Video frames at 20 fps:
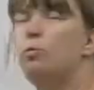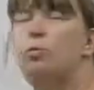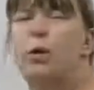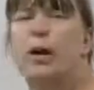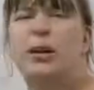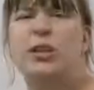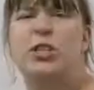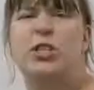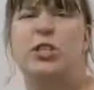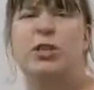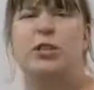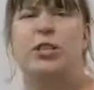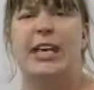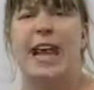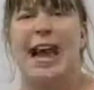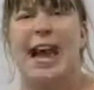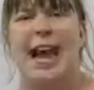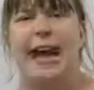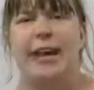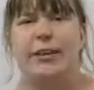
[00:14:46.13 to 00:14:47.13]
where's your
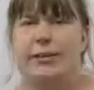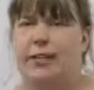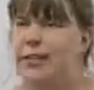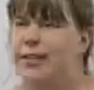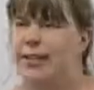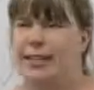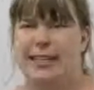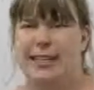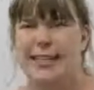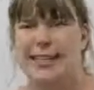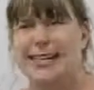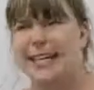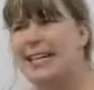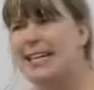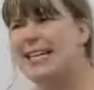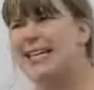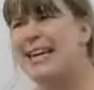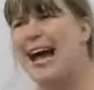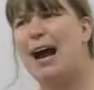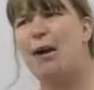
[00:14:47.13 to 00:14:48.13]
dad?
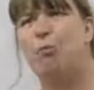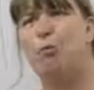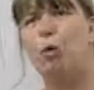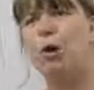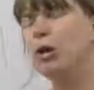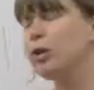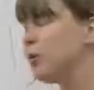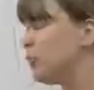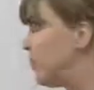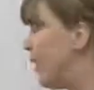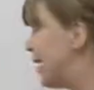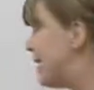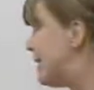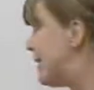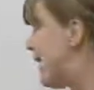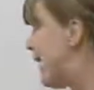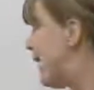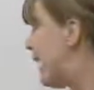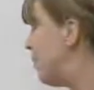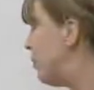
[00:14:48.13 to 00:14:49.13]
He's at work right
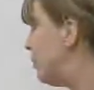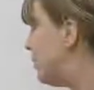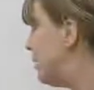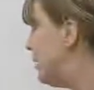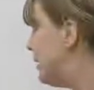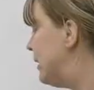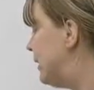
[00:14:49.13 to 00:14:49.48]
now.